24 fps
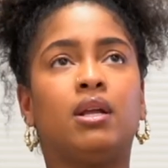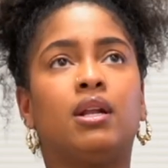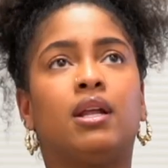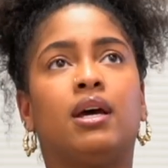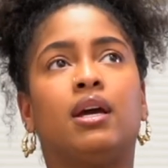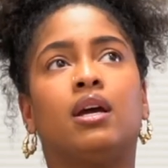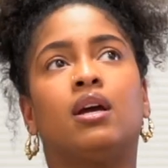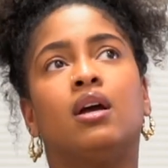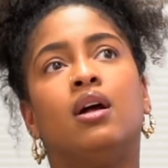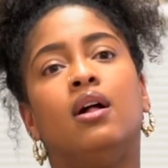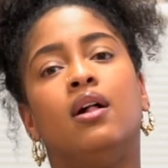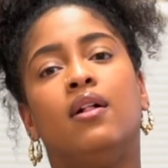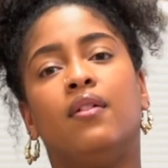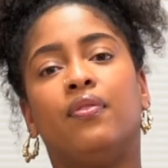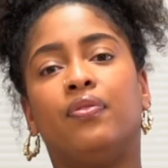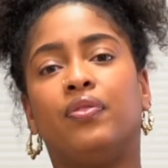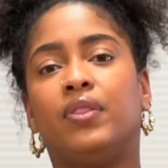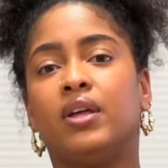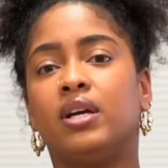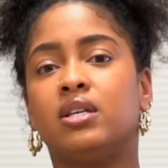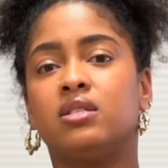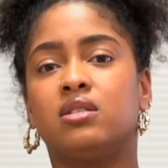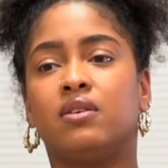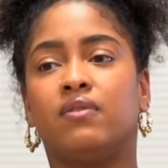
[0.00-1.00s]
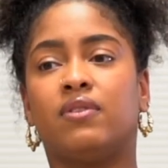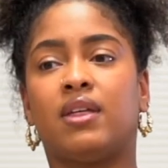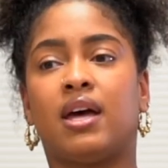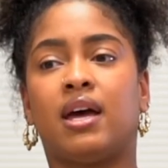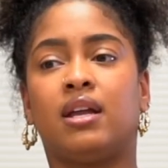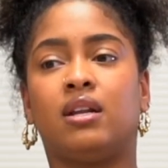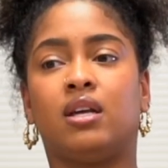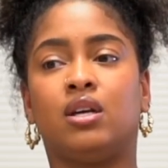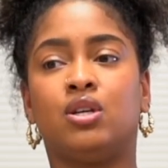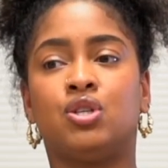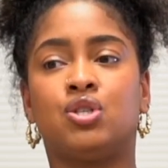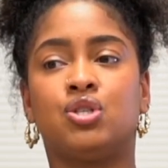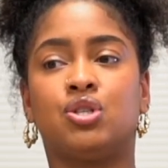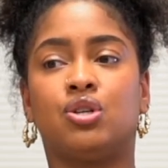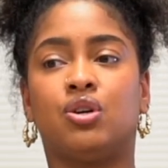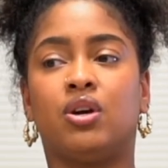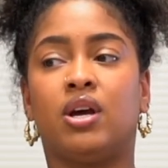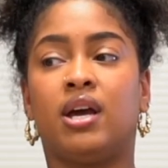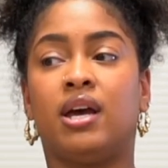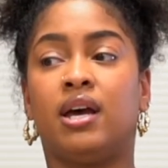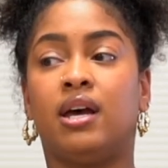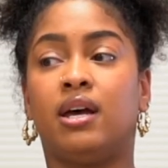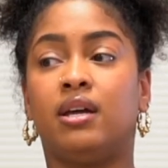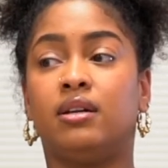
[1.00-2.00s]
Like things of that nature.
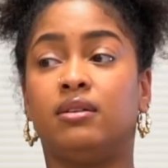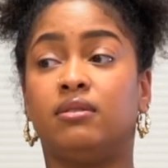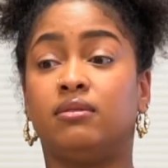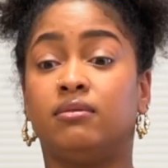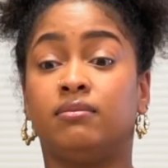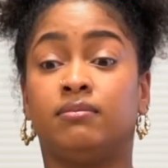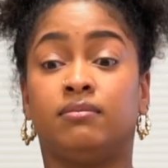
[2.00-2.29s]
And